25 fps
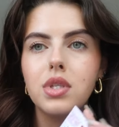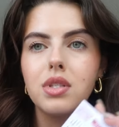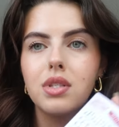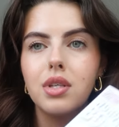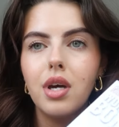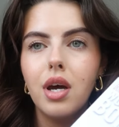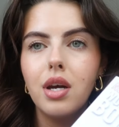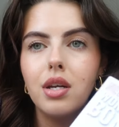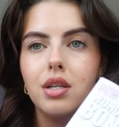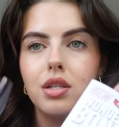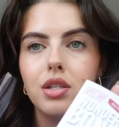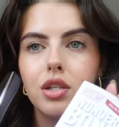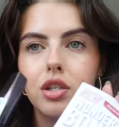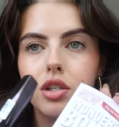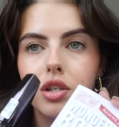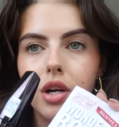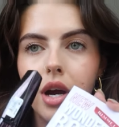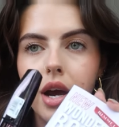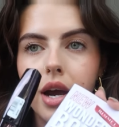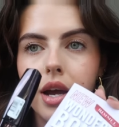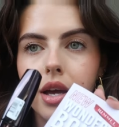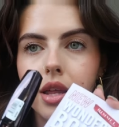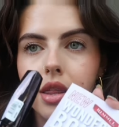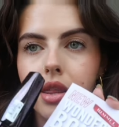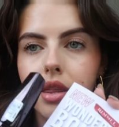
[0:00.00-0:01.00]
excited to
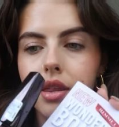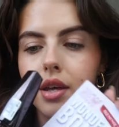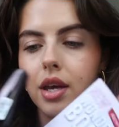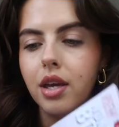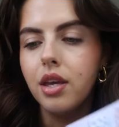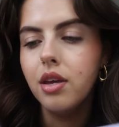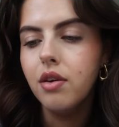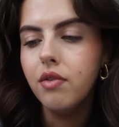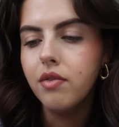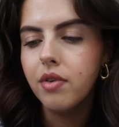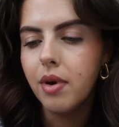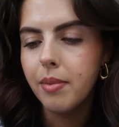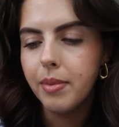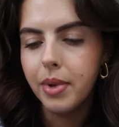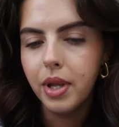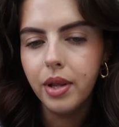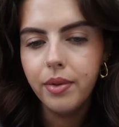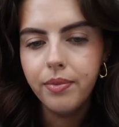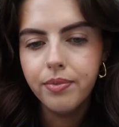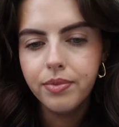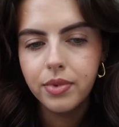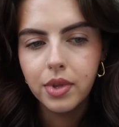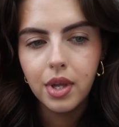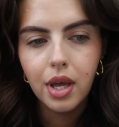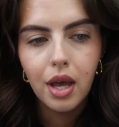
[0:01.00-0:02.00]
try. Thank you,
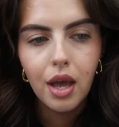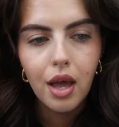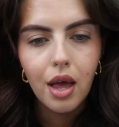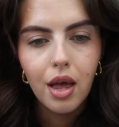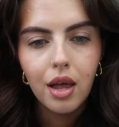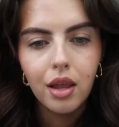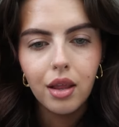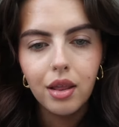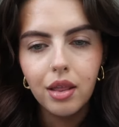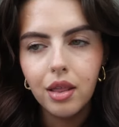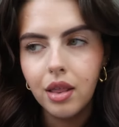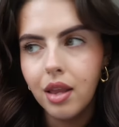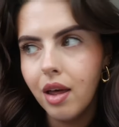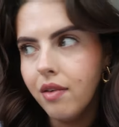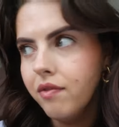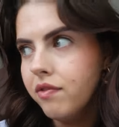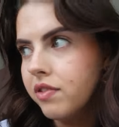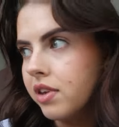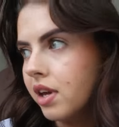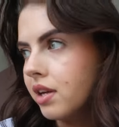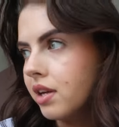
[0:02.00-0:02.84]
Rimmel. Love,